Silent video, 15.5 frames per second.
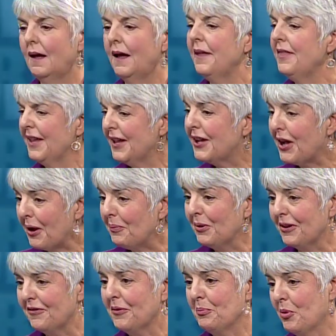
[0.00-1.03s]
I think a couple
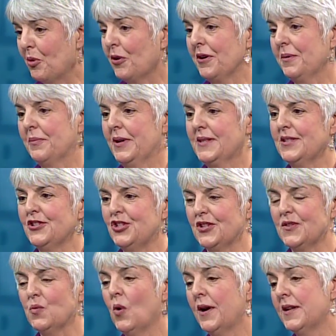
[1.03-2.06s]
of important
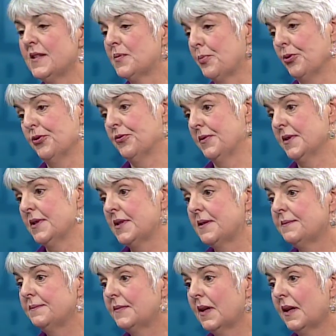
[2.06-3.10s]
messages. One is prudence
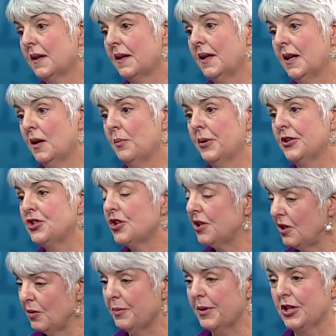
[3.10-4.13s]
in a budget.
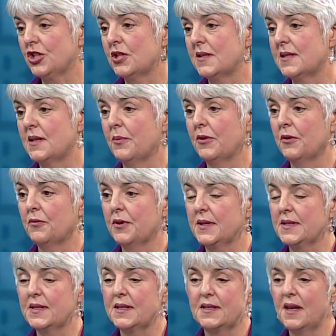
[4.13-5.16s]
You mentioned some of the
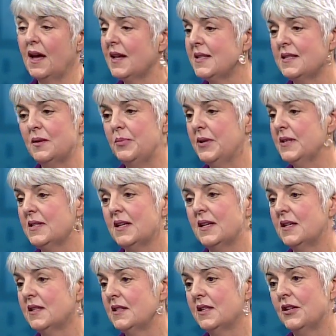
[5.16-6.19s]
risks. ICBC
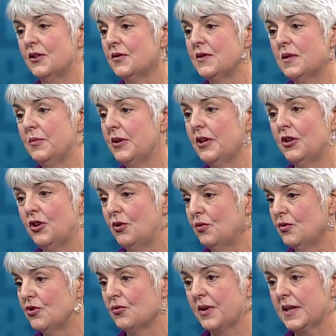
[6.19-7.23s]
continues to be a
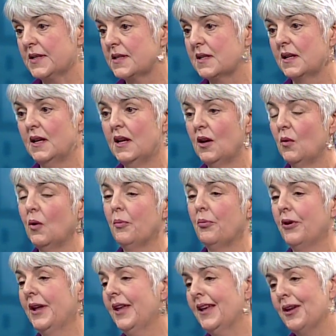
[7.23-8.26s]
huge risk. We're
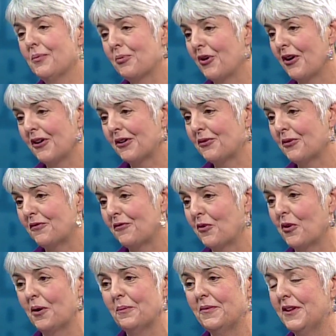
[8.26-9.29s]
bringing in product
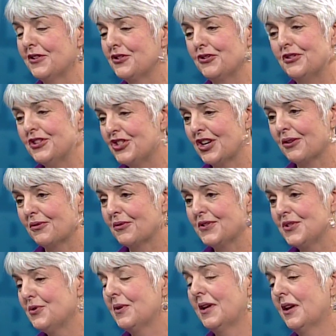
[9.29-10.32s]
reform. The Attorney General
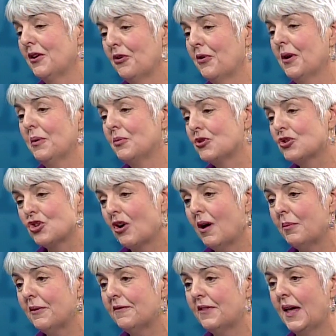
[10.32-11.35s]
is doing an incredible
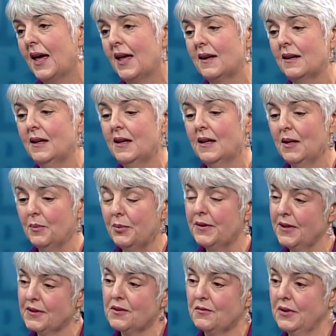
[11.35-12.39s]
job of that. But
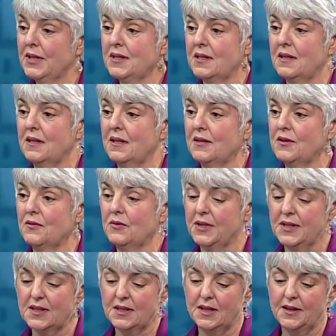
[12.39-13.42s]
there's a risk. There's a
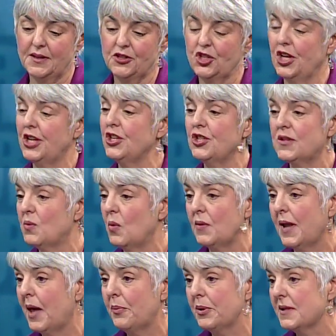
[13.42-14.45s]
risk that the changes won't
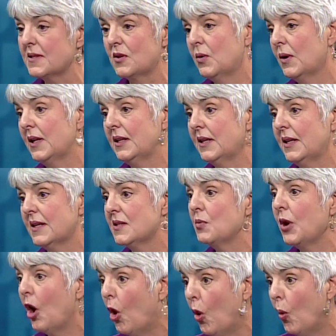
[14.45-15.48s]
happen as quickly as
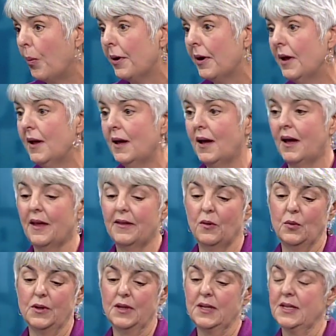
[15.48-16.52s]
we hope, that
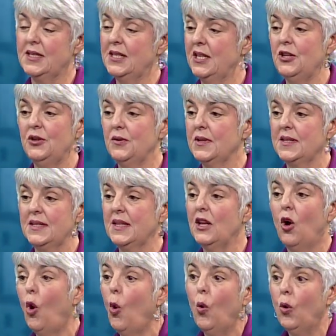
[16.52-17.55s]
we'll continue to see
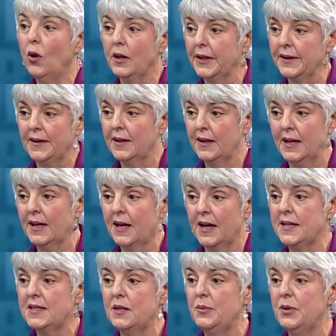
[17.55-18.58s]
a hole in
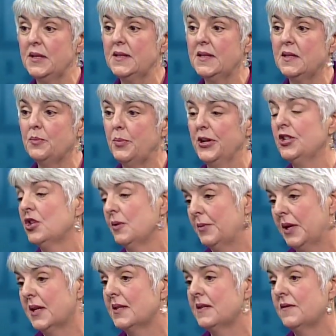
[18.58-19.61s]
ICBC's budget
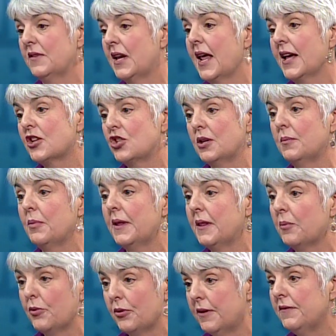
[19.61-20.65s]
because of inaction by
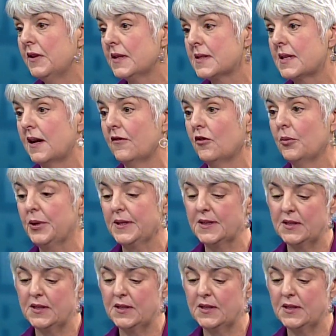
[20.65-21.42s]
the previous government.